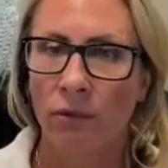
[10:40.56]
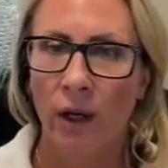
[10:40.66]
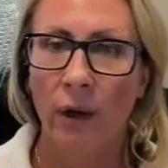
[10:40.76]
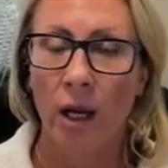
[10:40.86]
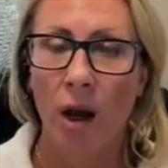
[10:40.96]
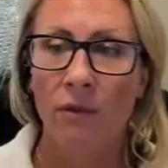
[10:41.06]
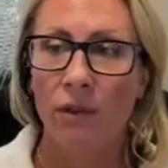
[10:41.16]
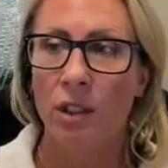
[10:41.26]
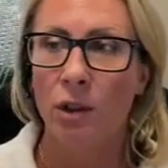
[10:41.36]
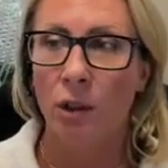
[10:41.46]
very
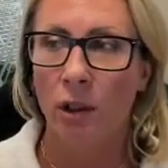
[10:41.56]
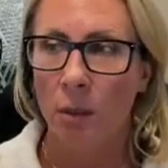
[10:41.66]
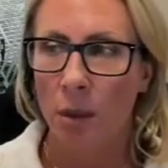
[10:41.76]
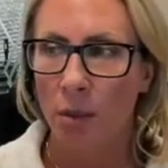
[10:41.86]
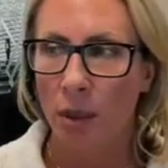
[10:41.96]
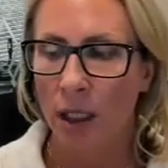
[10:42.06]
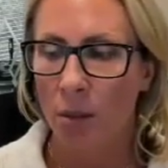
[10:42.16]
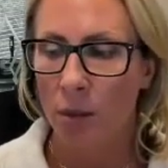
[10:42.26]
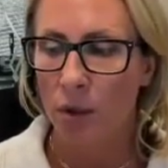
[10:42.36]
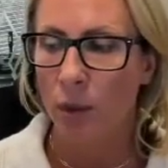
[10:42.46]
often you're going to be
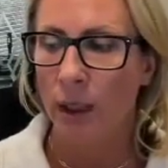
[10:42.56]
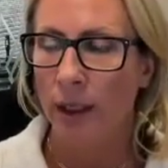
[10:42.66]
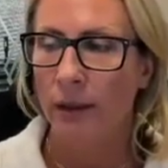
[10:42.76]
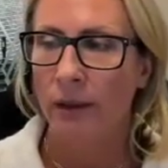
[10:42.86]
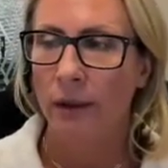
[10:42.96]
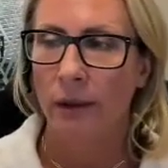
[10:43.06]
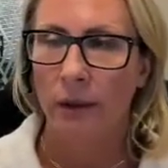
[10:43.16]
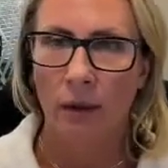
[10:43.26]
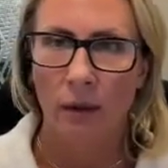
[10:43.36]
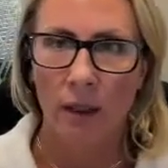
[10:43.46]
picking between
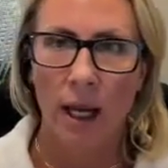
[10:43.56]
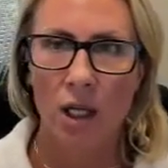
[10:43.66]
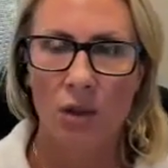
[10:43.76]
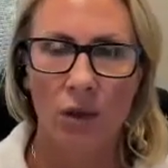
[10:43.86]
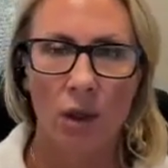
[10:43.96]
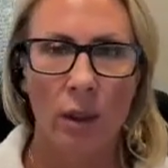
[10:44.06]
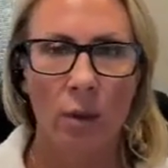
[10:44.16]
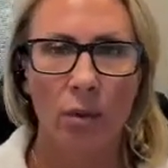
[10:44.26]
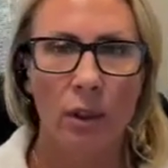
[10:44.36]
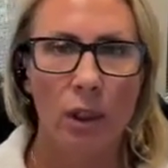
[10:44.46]
cash flow
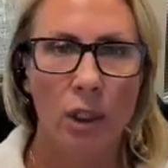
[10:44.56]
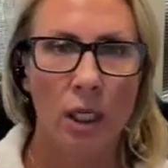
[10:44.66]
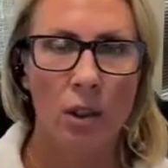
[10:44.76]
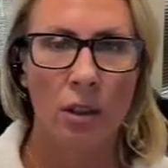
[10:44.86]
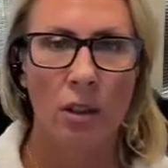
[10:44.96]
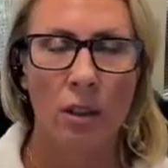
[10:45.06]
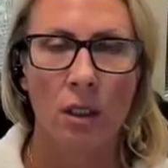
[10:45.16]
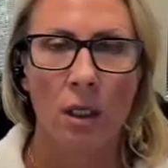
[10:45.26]
and appreciation.